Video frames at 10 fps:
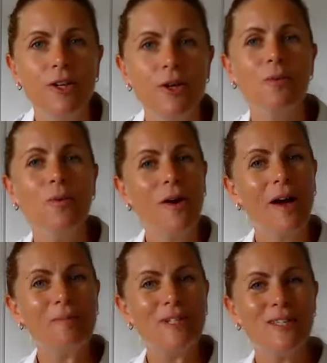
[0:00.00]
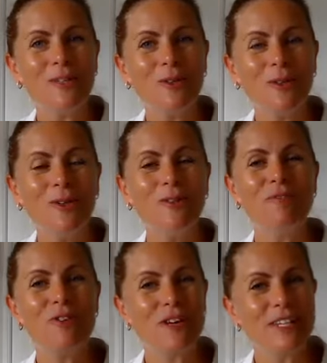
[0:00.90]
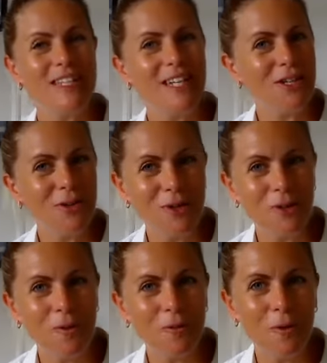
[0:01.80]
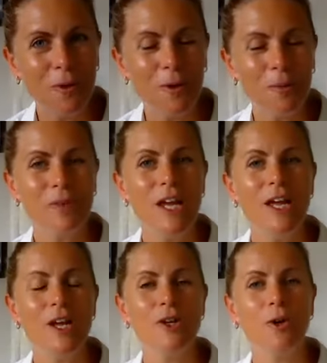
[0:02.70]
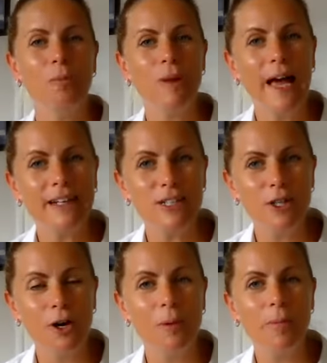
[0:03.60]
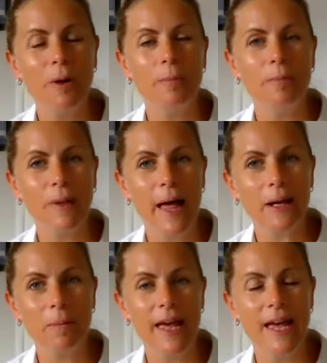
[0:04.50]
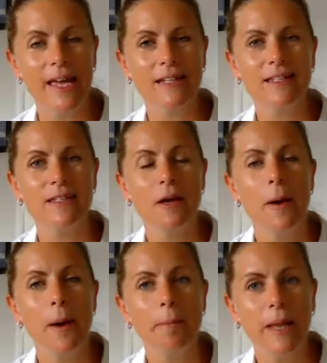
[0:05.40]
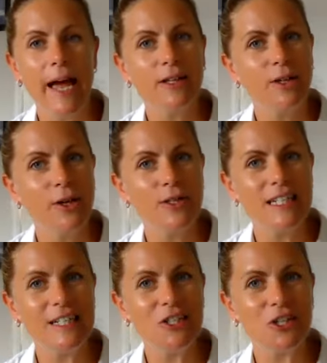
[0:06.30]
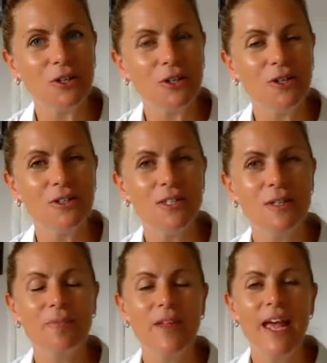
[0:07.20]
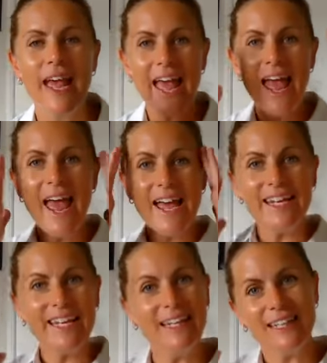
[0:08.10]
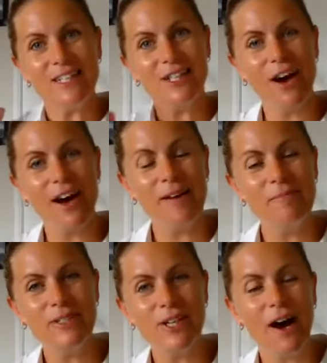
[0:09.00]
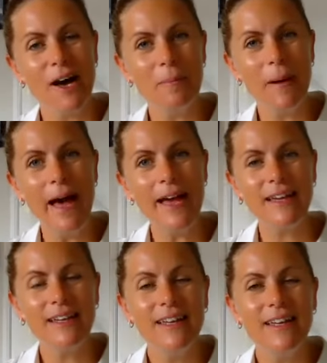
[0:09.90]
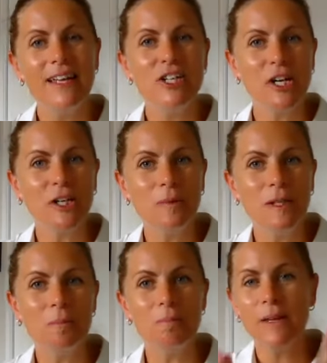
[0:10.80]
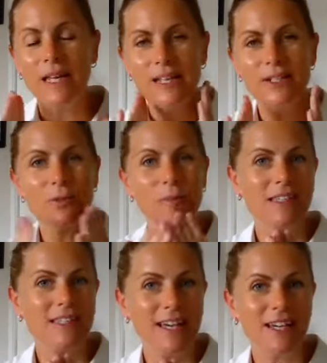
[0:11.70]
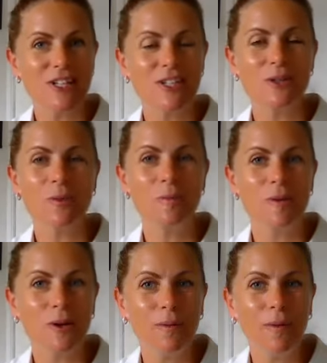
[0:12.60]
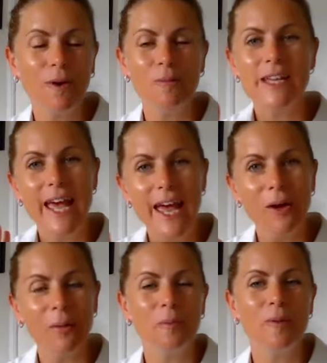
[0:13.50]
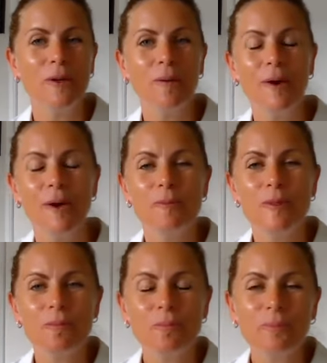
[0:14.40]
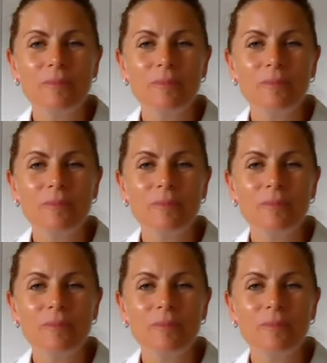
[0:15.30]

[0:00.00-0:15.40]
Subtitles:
You would walk up to the door dressed in your uniform, your black top, black pants, black closed-in shoes, hair neatly tied back. Gentlemen, beards, mustaches would be groomed, hair would be groomed,